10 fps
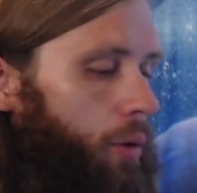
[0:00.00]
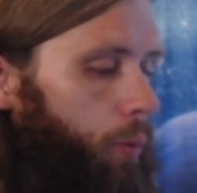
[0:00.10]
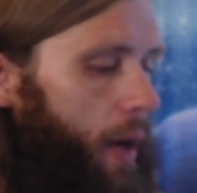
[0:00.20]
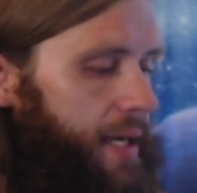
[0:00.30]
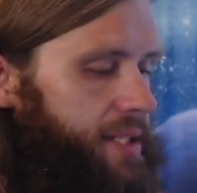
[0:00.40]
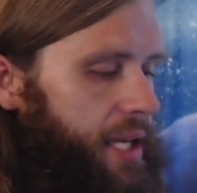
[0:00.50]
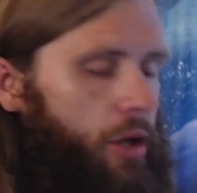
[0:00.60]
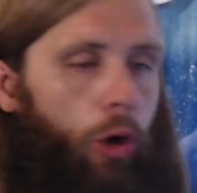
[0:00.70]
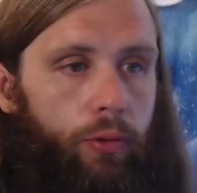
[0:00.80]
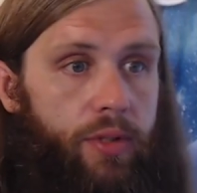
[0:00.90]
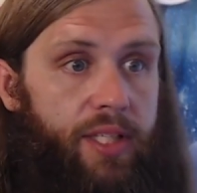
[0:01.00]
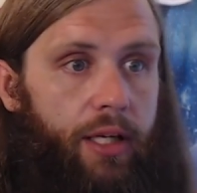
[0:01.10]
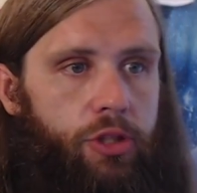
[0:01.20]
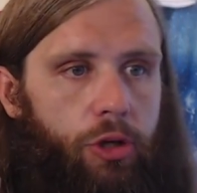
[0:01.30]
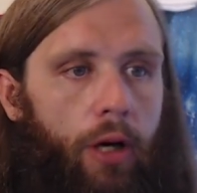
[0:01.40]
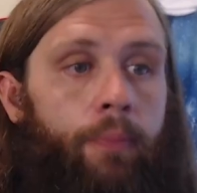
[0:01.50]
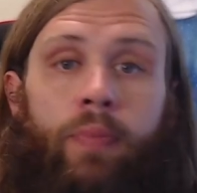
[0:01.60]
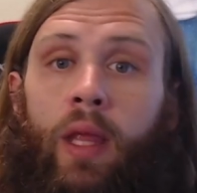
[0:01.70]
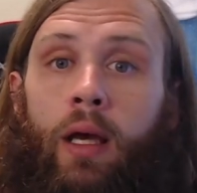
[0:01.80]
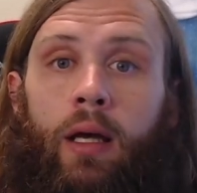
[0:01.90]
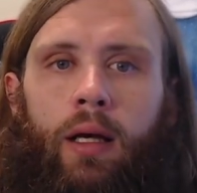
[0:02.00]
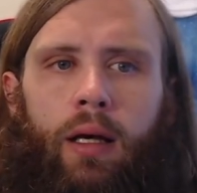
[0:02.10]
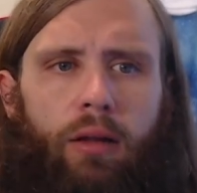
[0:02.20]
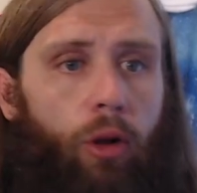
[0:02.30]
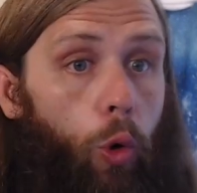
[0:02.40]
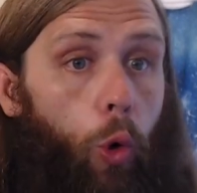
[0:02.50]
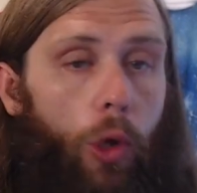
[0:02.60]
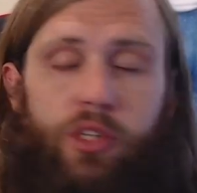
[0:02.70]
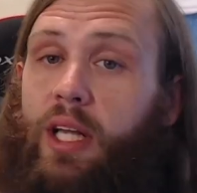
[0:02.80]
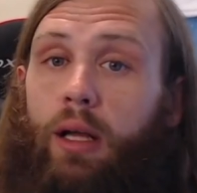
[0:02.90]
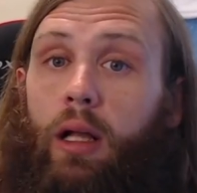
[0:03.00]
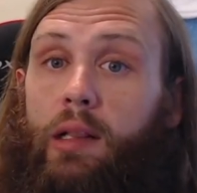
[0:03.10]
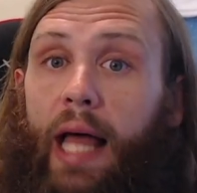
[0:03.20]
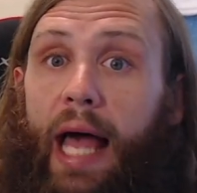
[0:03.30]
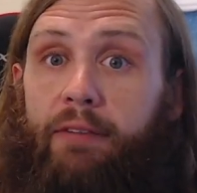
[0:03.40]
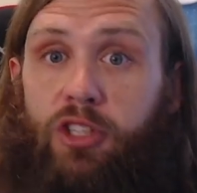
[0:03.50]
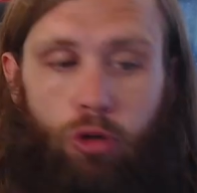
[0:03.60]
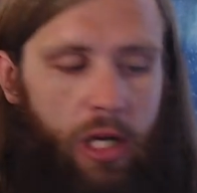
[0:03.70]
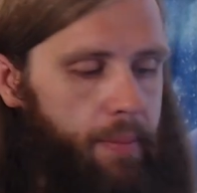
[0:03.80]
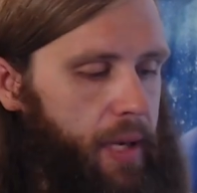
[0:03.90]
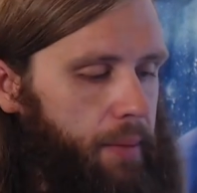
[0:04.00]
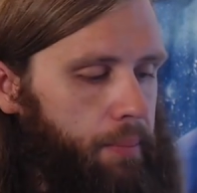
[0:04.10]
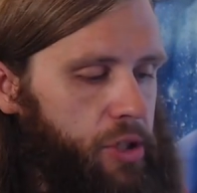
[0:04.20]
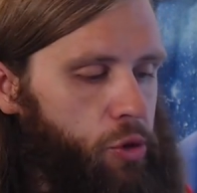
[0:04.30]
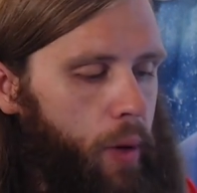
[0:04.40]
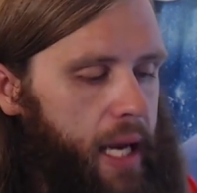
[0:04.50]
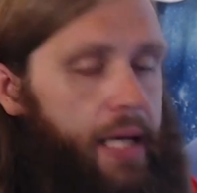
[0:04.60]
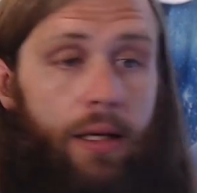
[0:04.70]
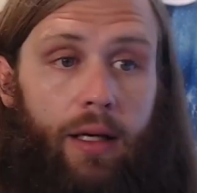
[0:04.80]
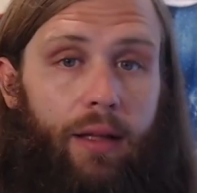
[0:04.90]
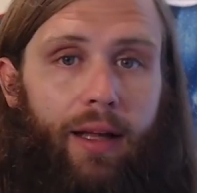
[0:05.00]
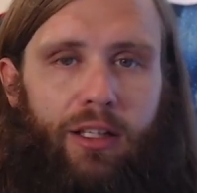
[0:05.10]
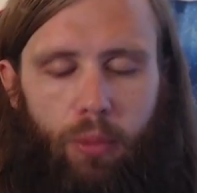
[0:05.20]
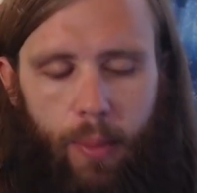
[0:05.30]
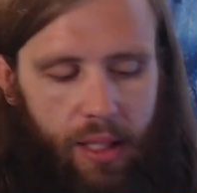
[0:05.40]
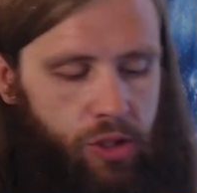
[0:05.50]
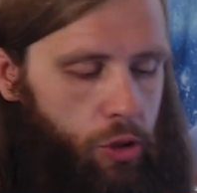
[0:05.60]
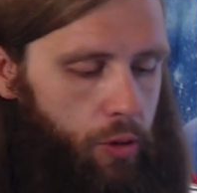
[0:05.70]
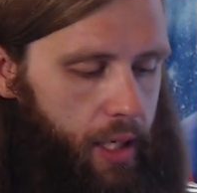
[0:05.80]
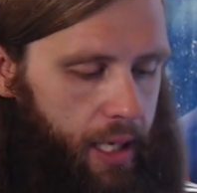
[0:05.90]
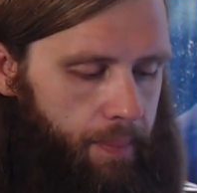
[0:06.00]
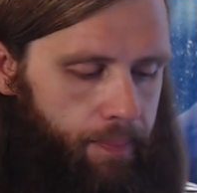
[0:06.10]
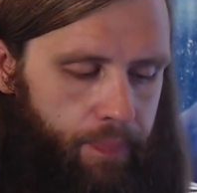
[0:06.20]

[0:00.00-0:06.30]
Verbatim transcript: Waiting to see Coltyn's signature. Little Horse did a live stream in between. Thanks for everybody tuning in.